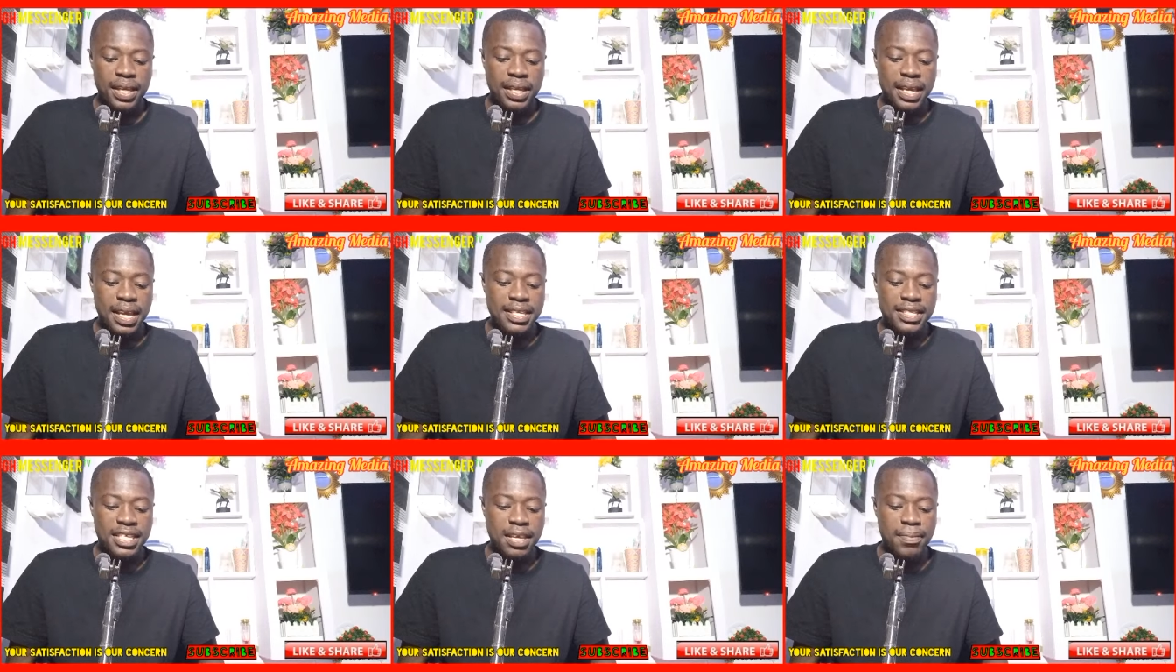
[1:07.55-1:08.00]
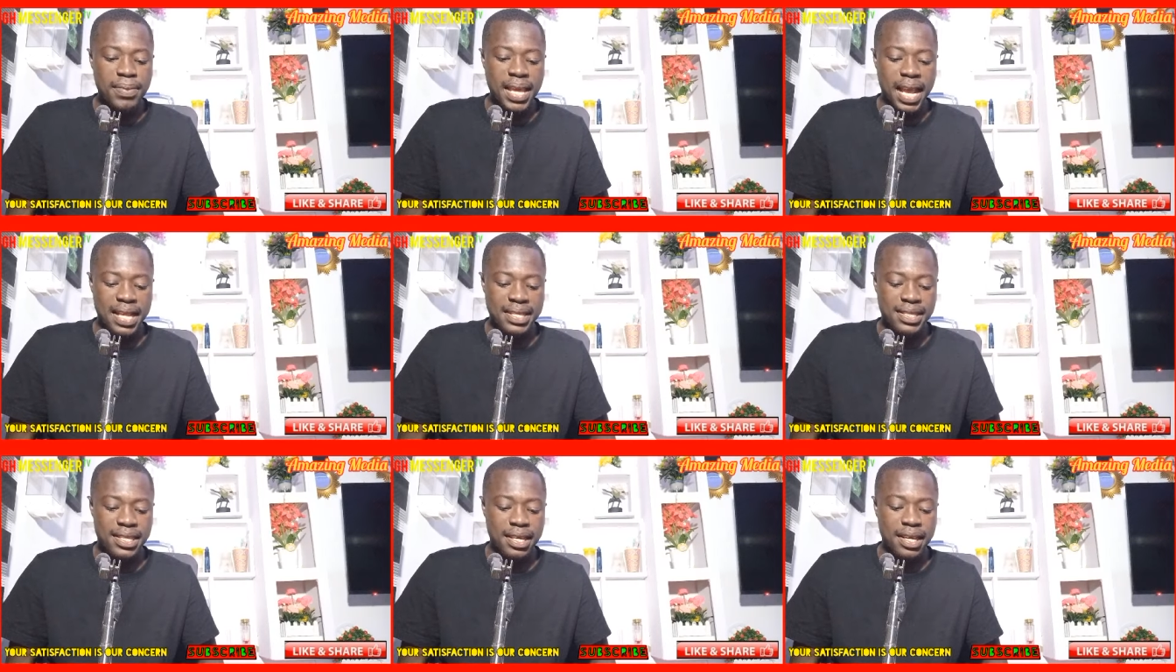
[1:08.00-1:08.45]
Yes,
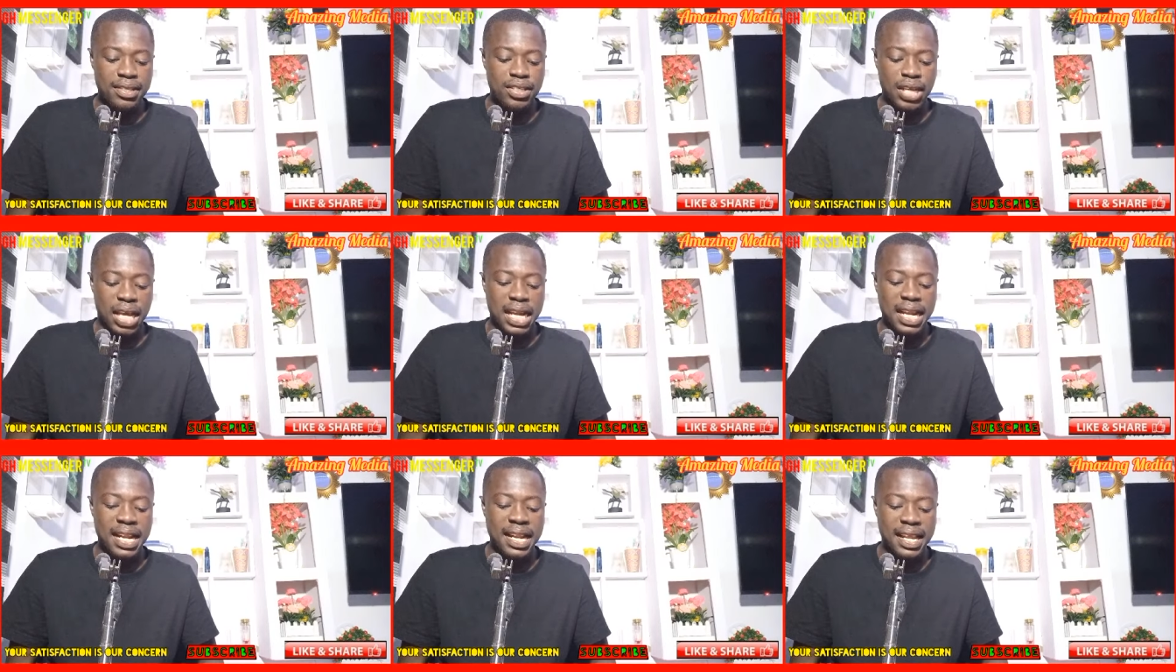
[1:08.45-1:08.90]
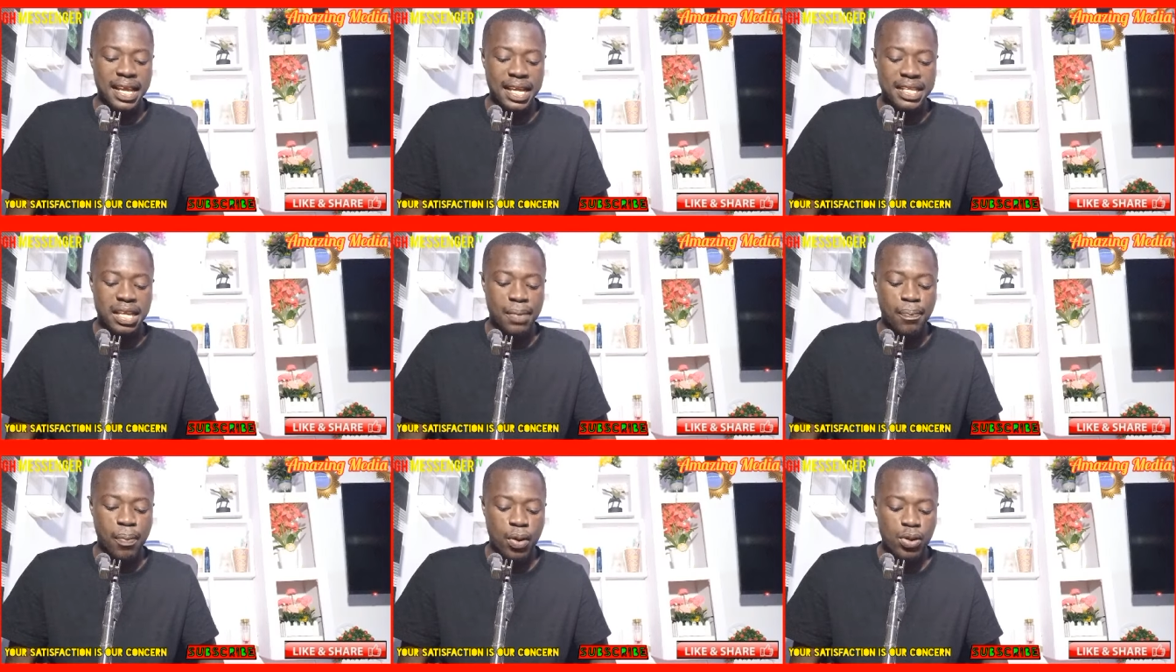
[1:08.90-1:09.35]
I say Kennedy
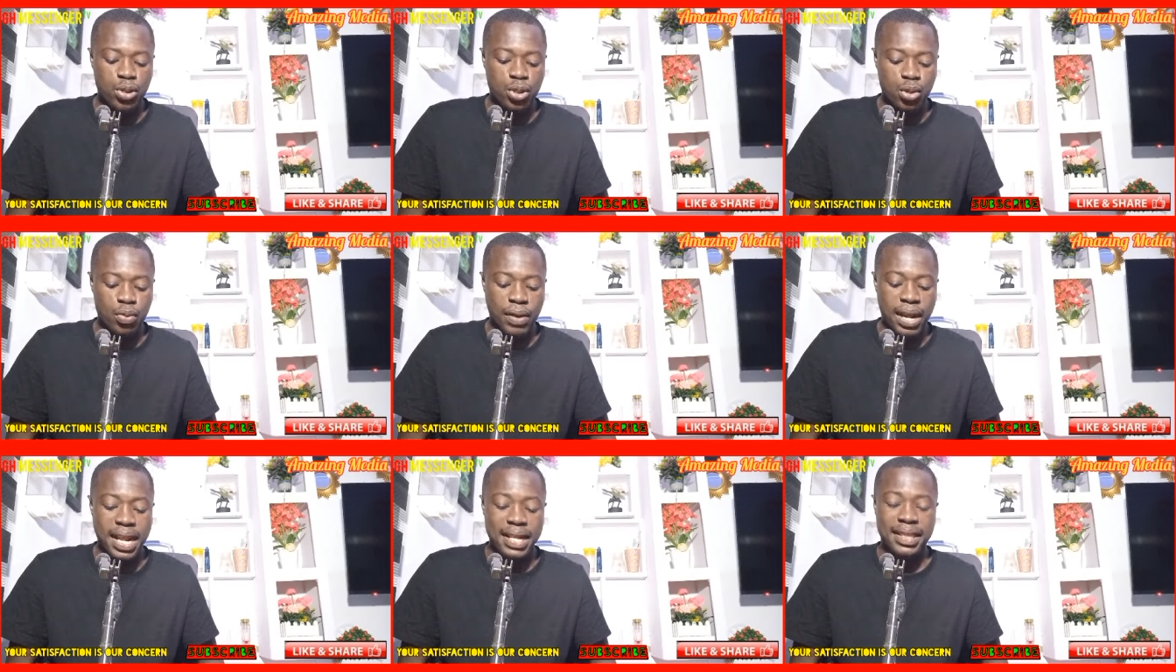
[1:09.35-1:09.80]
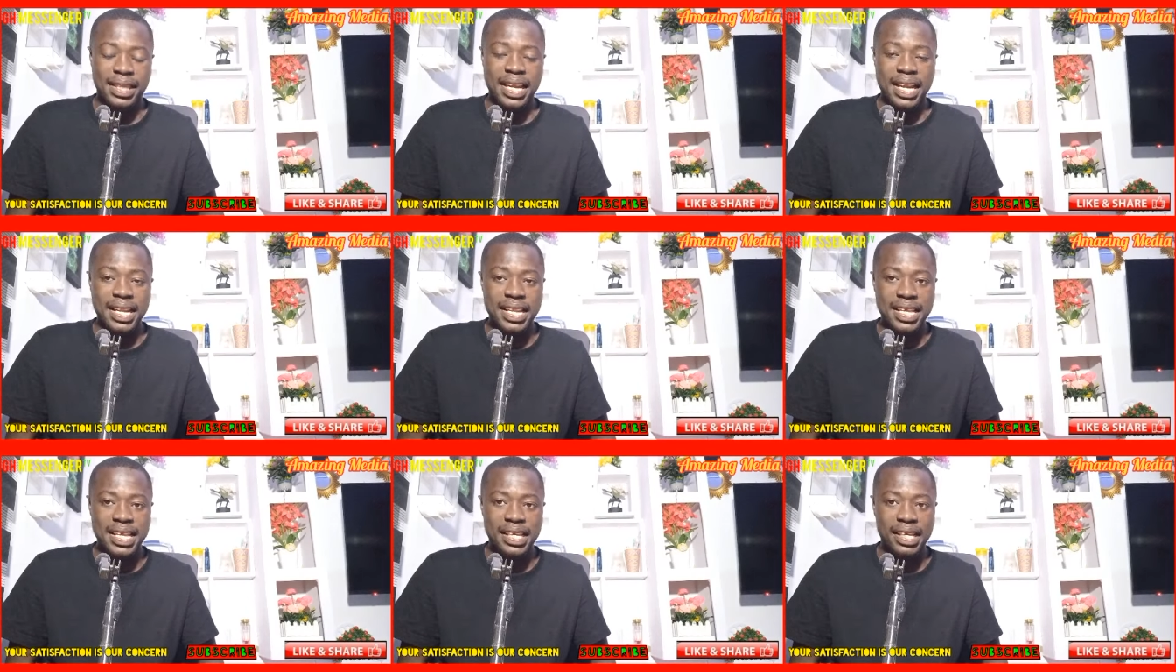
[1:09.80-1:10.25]
and Japan, so no
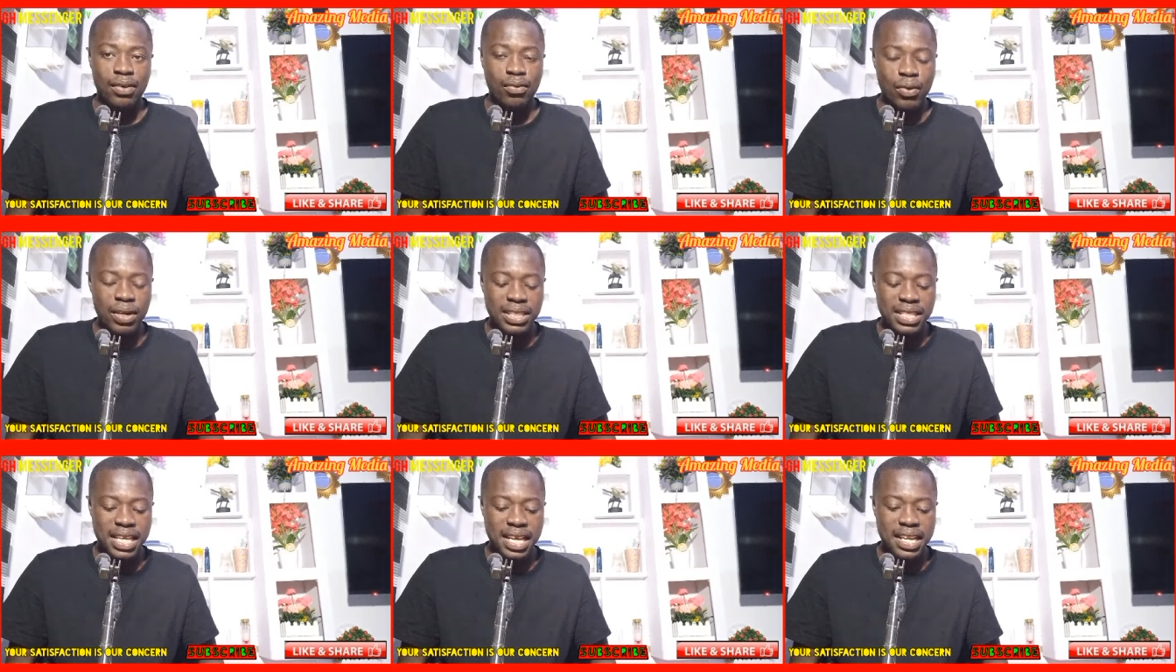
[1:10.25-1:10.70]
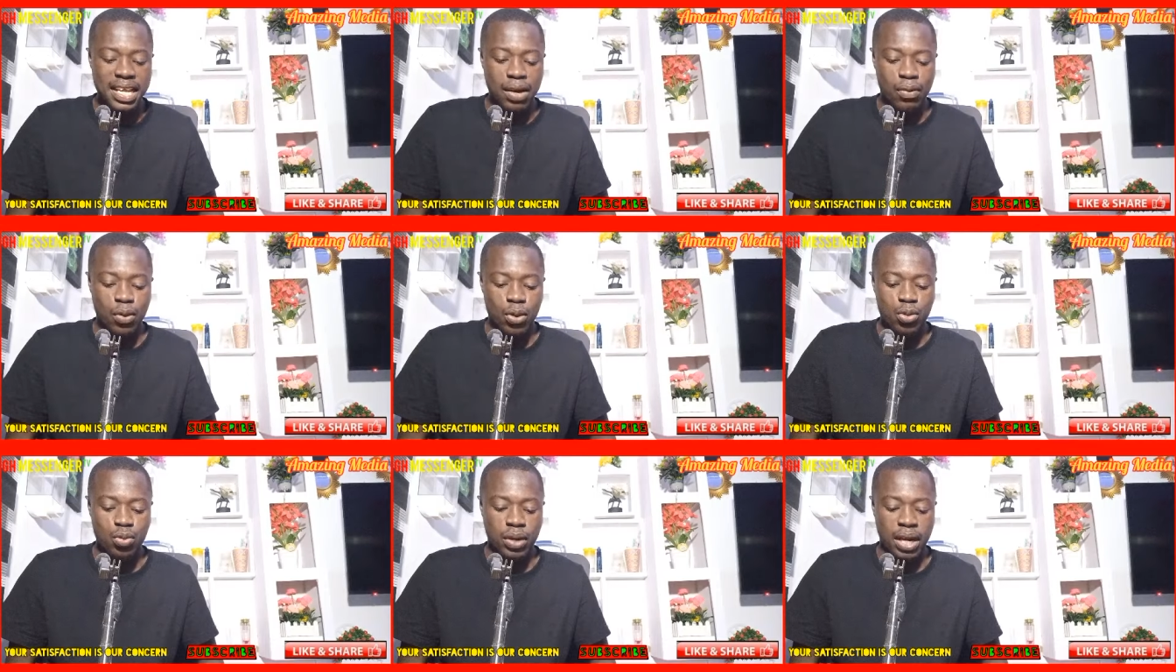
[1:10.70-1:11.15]
attendee. You could see any
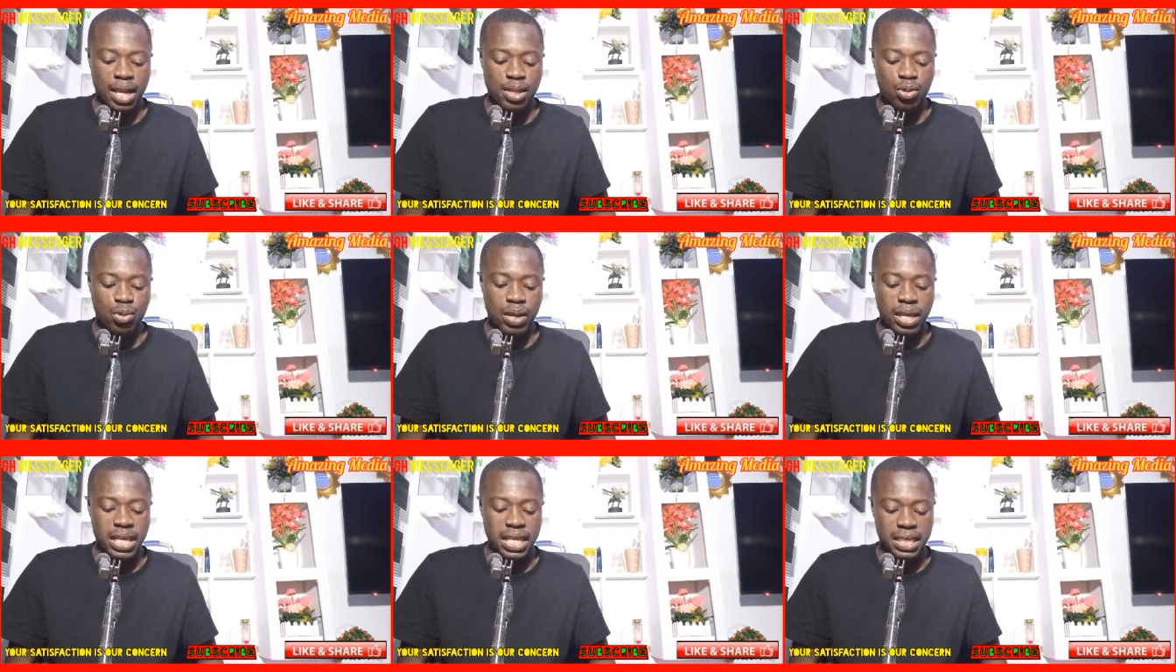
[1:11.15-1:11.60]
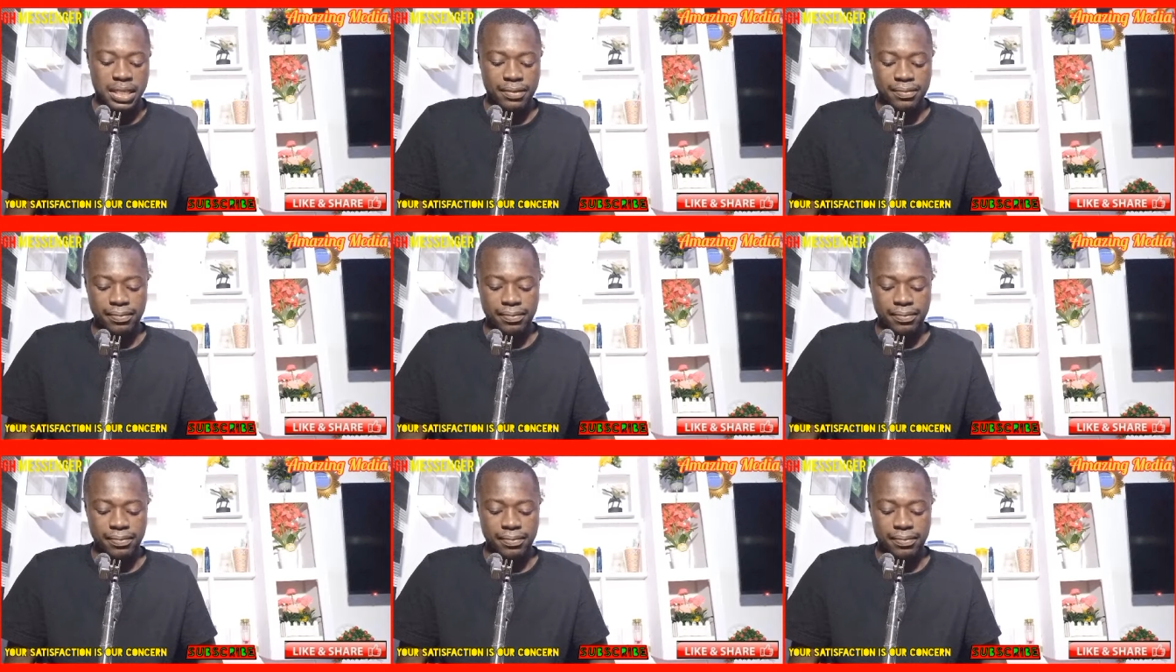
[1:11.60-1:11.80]
across one as well.